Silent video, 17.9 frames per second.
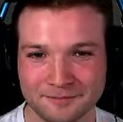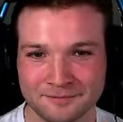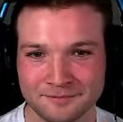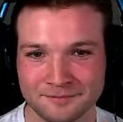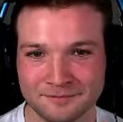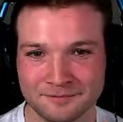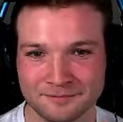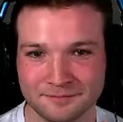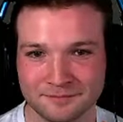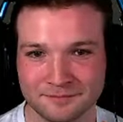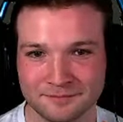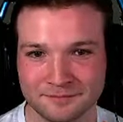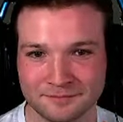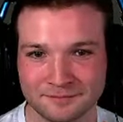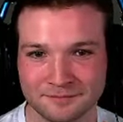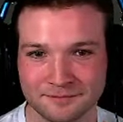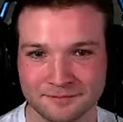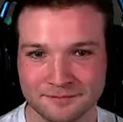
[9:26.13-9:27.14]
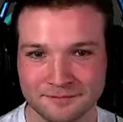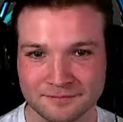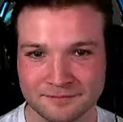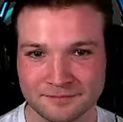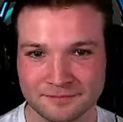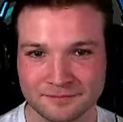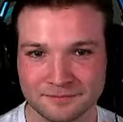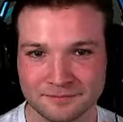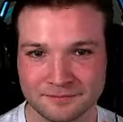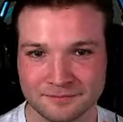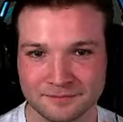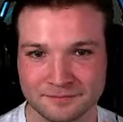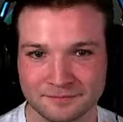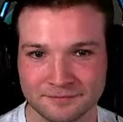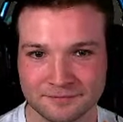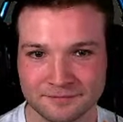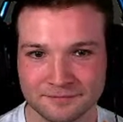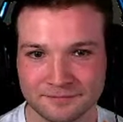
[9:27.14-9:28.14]

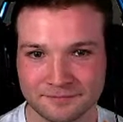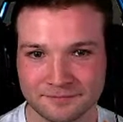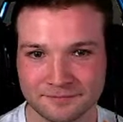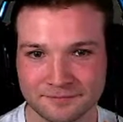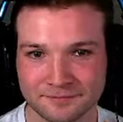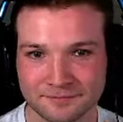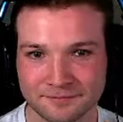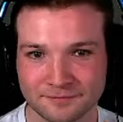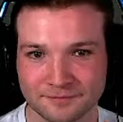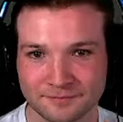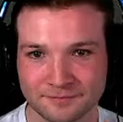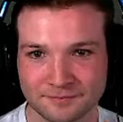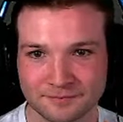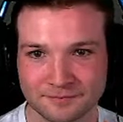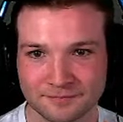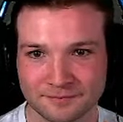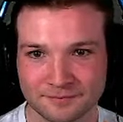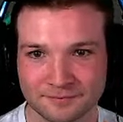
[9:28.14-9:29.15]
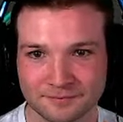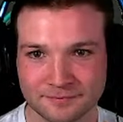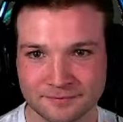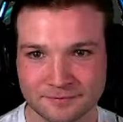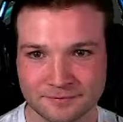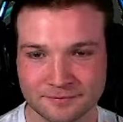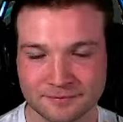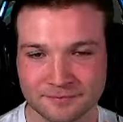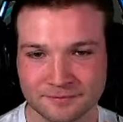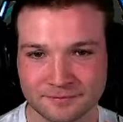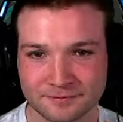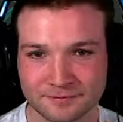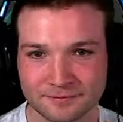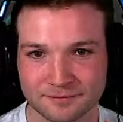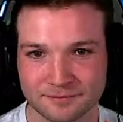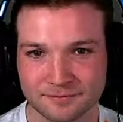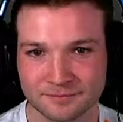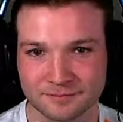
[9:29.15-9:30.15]

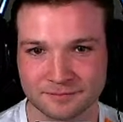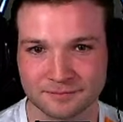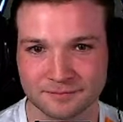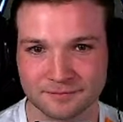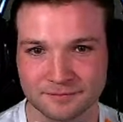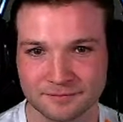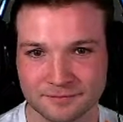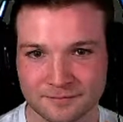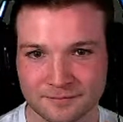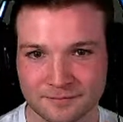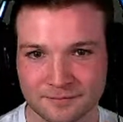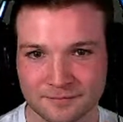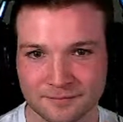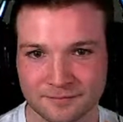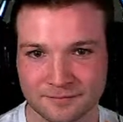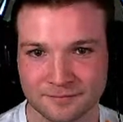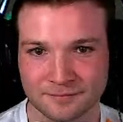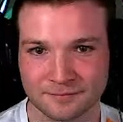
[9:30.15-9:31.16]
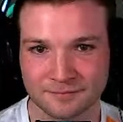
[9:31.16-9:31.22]
(not speaking)